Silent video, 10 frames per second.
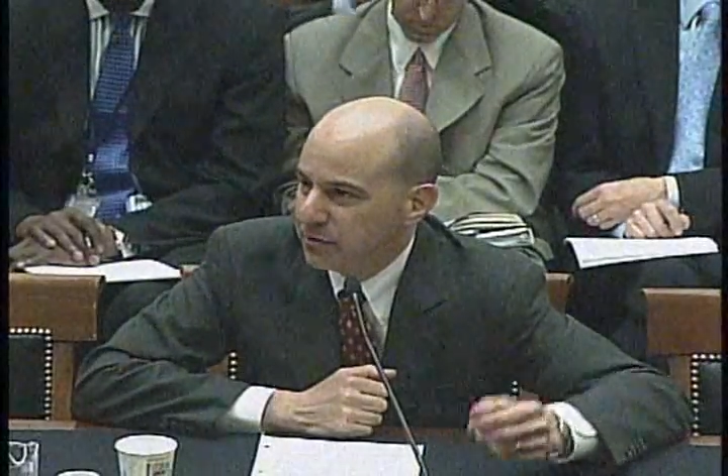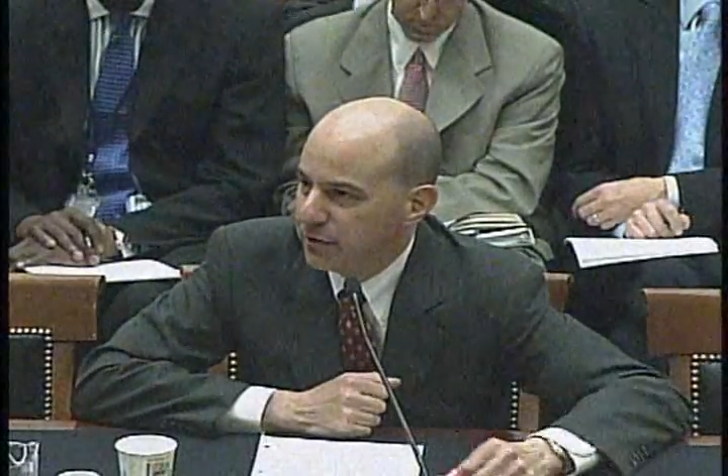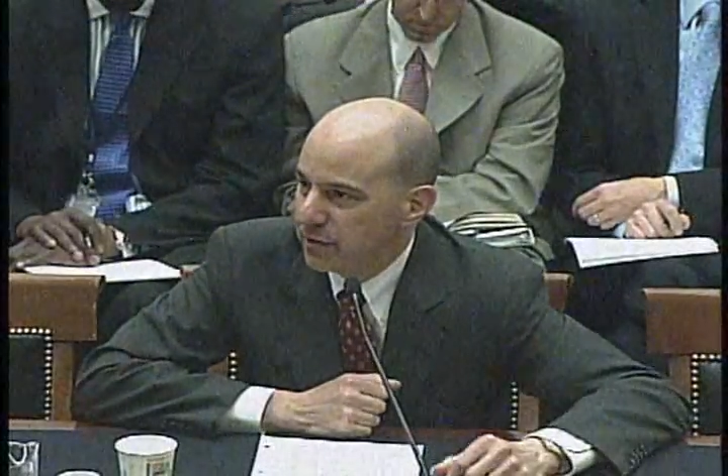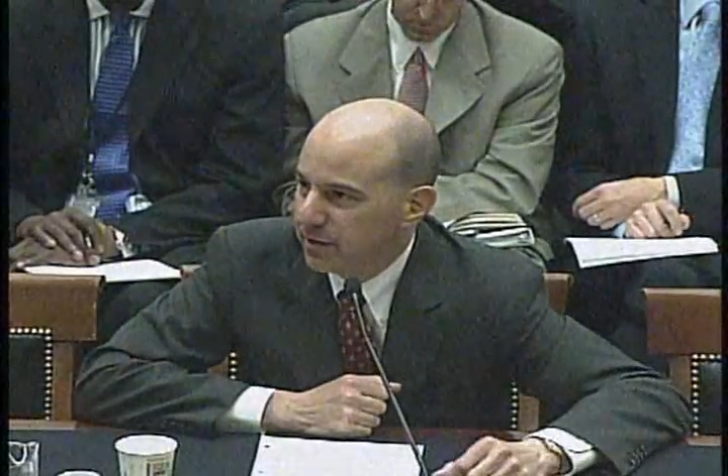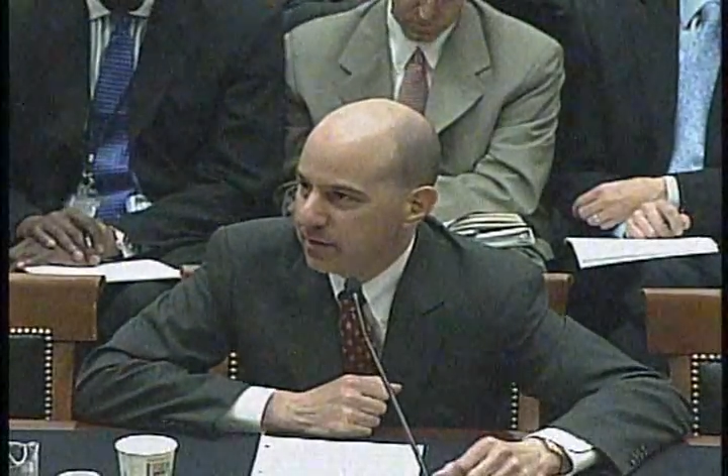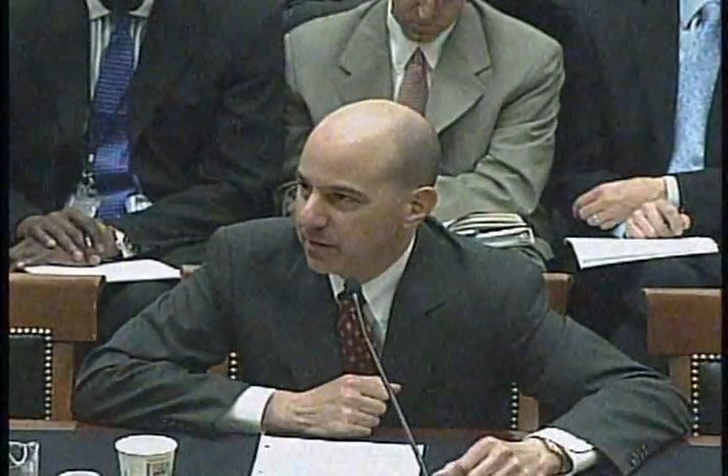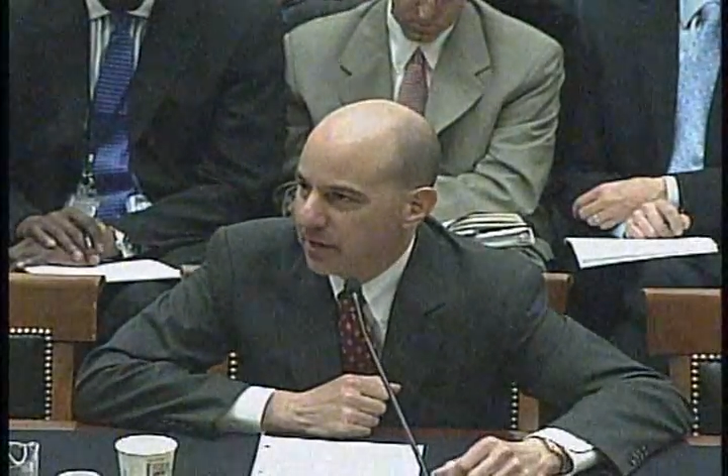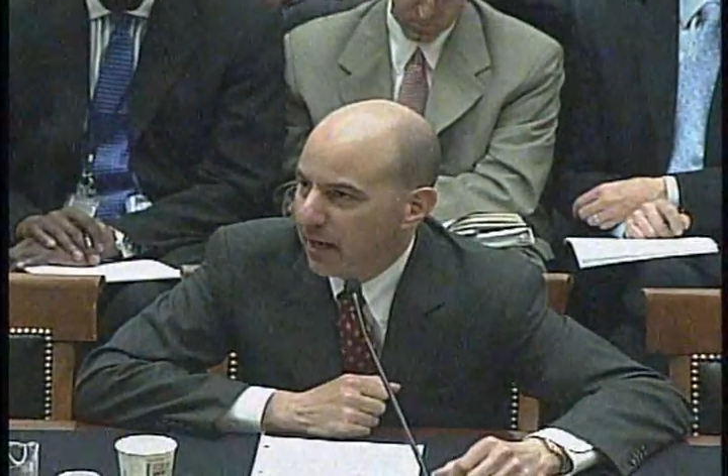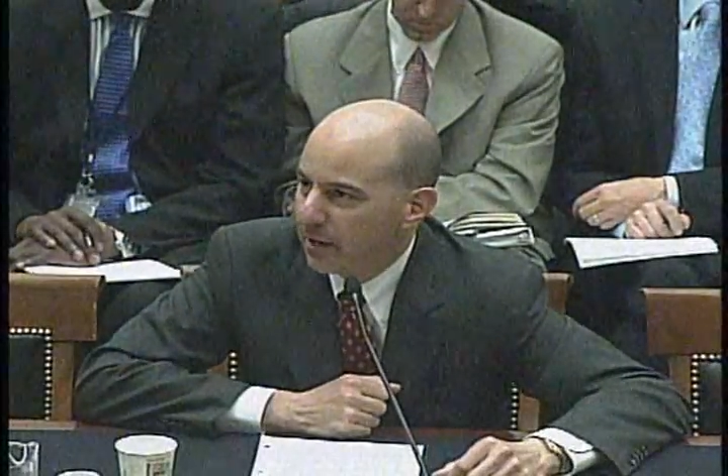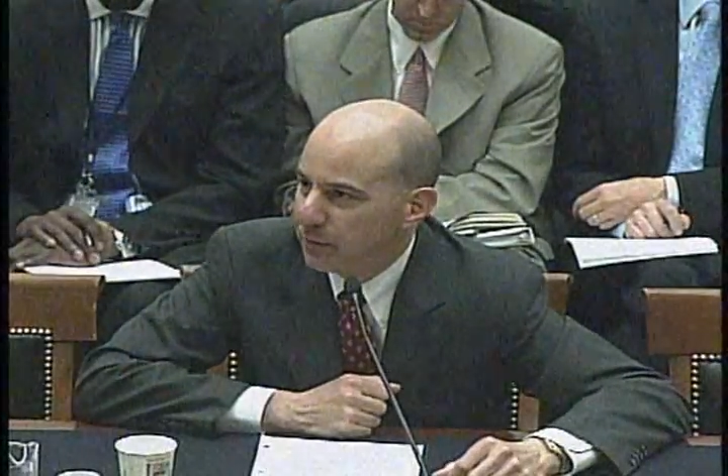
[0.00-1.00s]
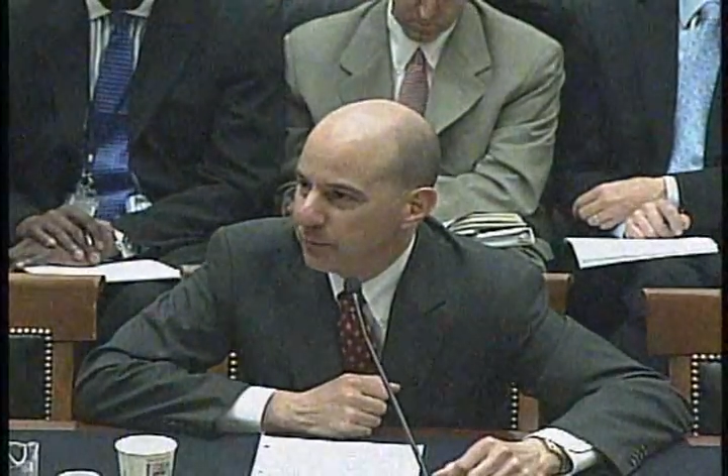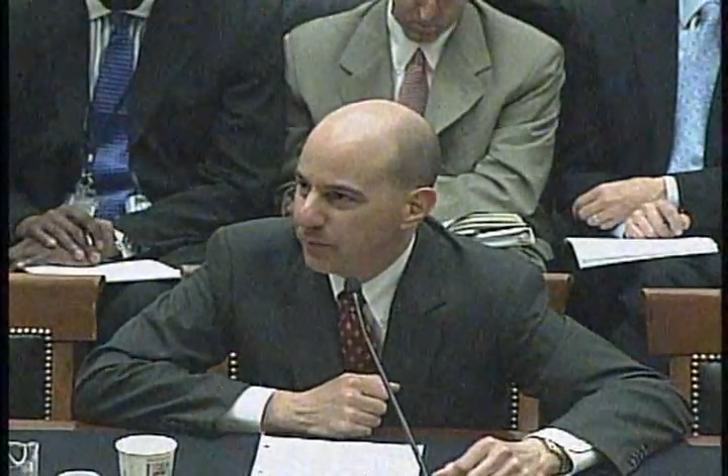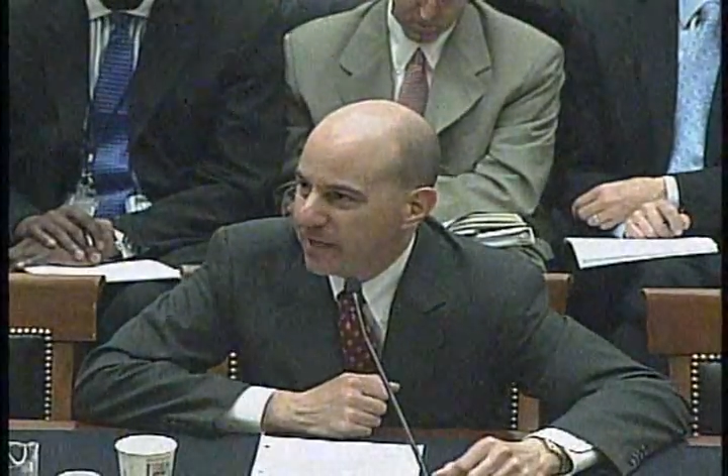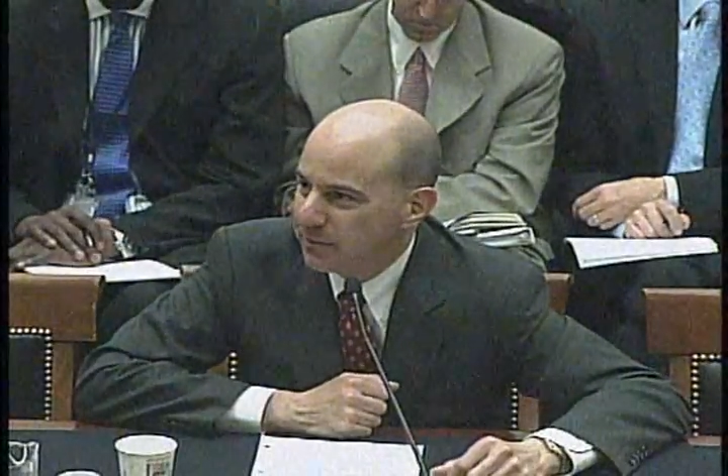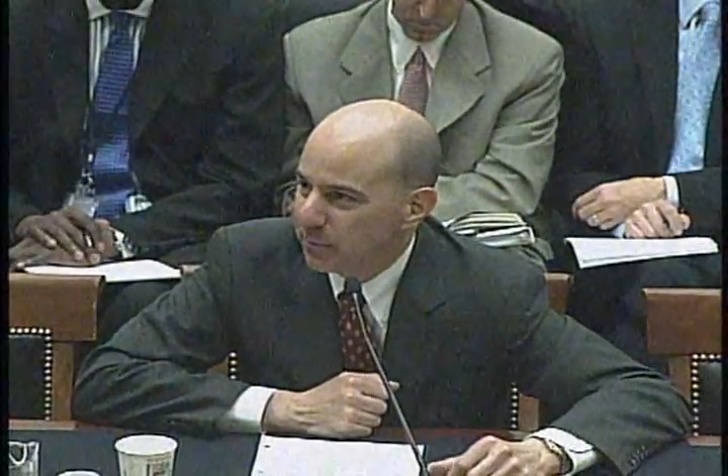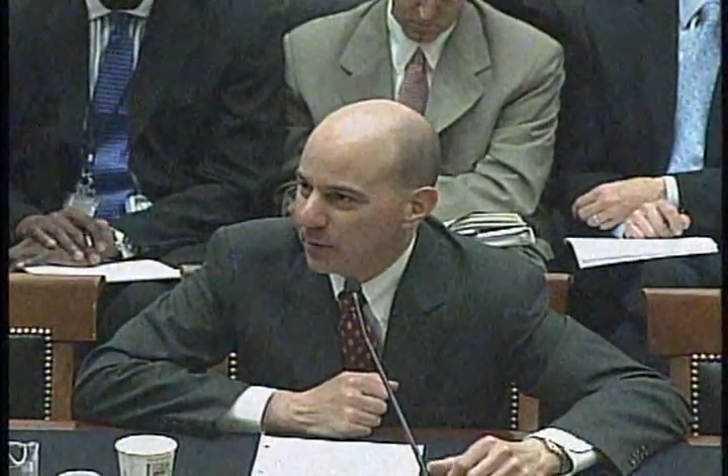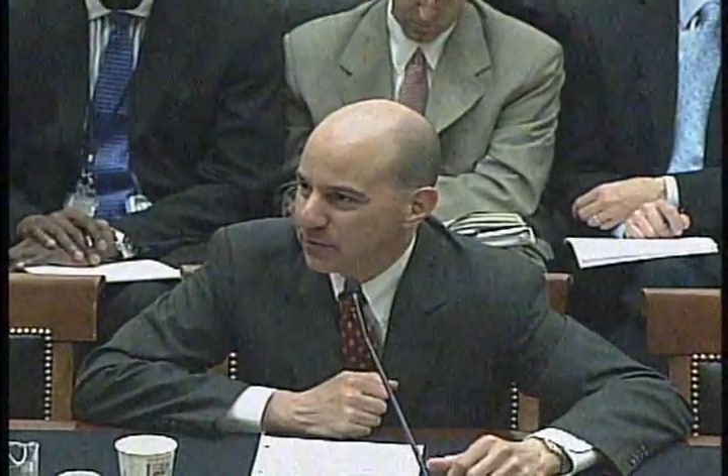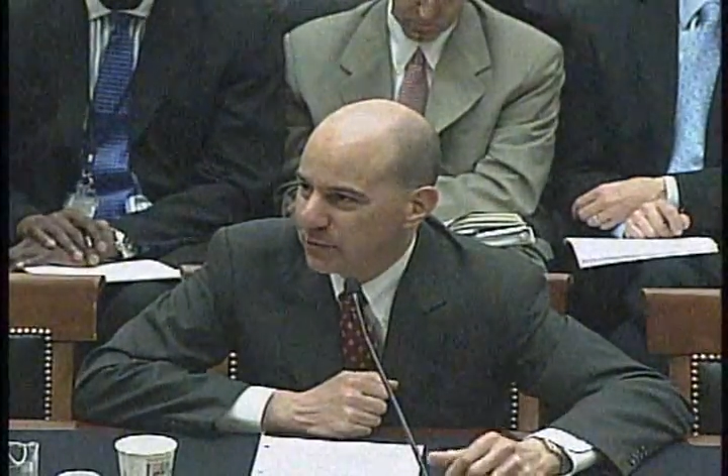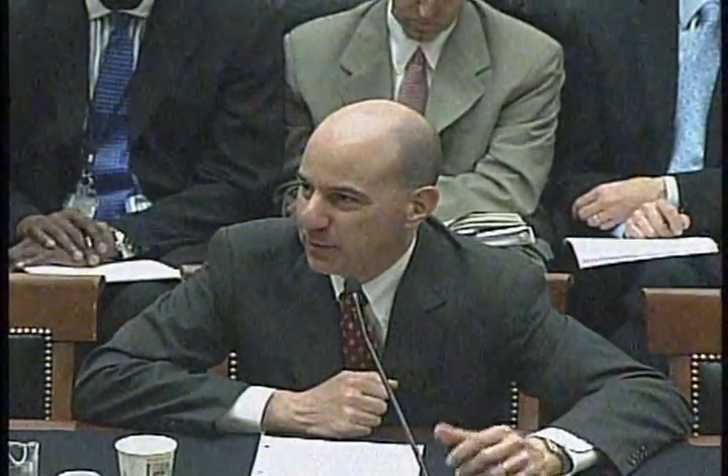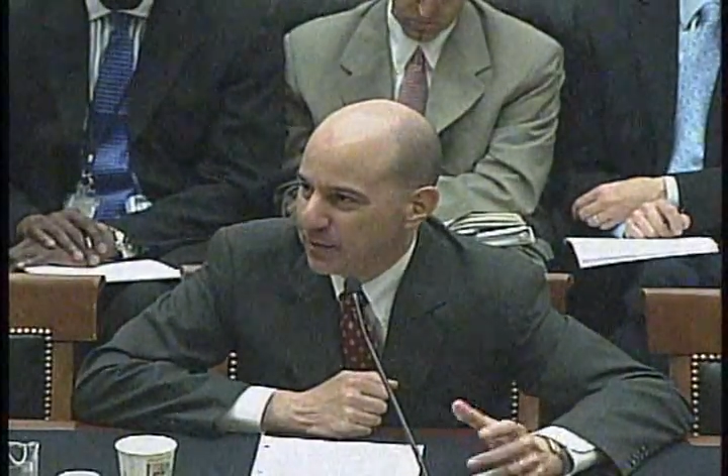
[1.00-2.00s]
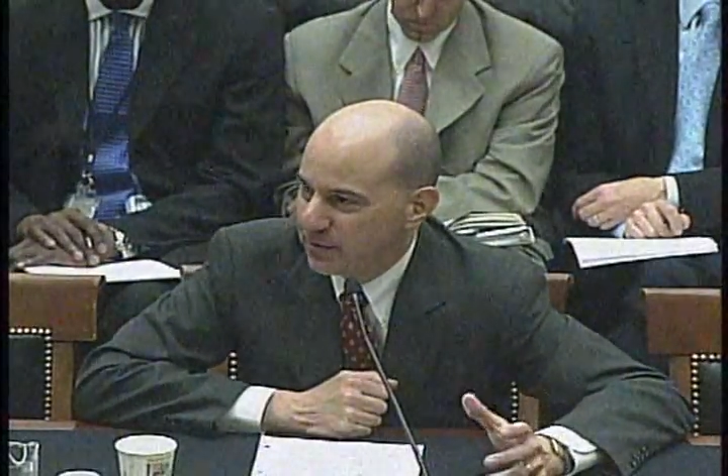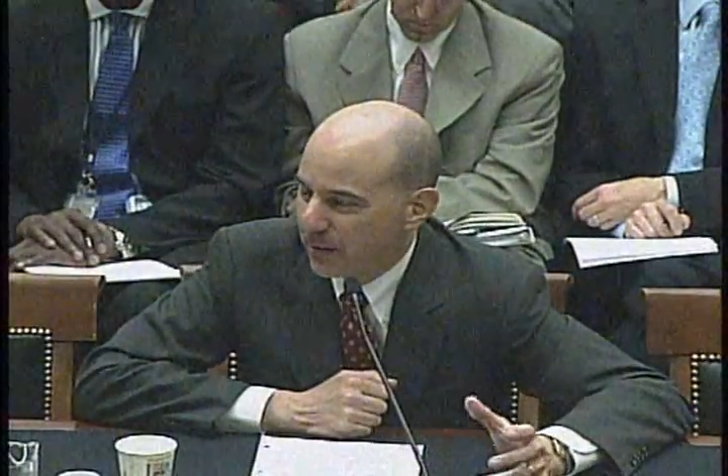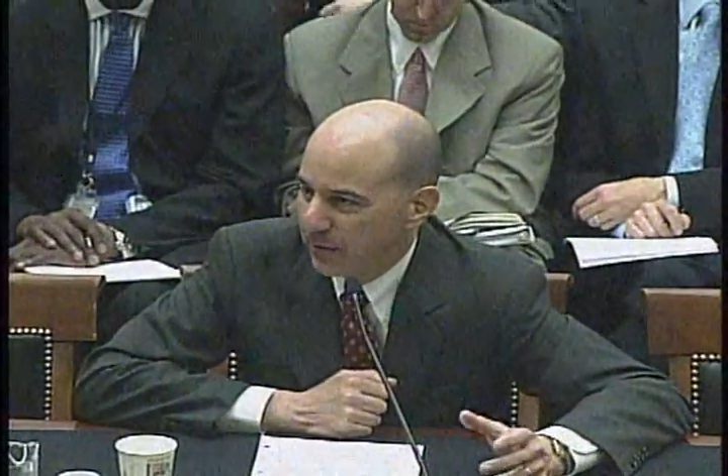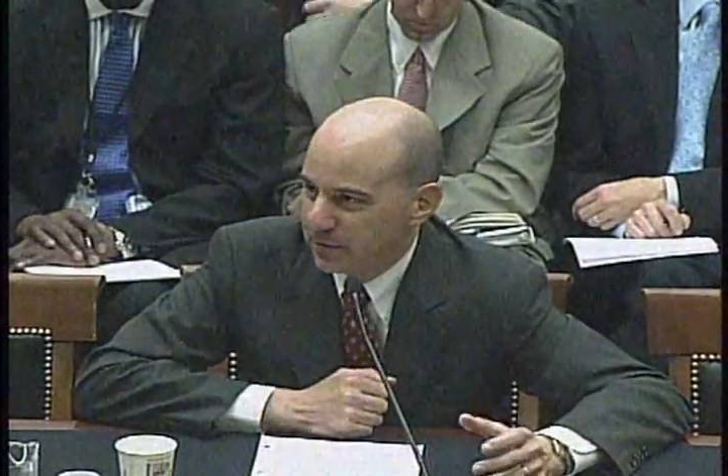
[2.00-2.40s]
You mentioned the Yahoo Facebook suit as another.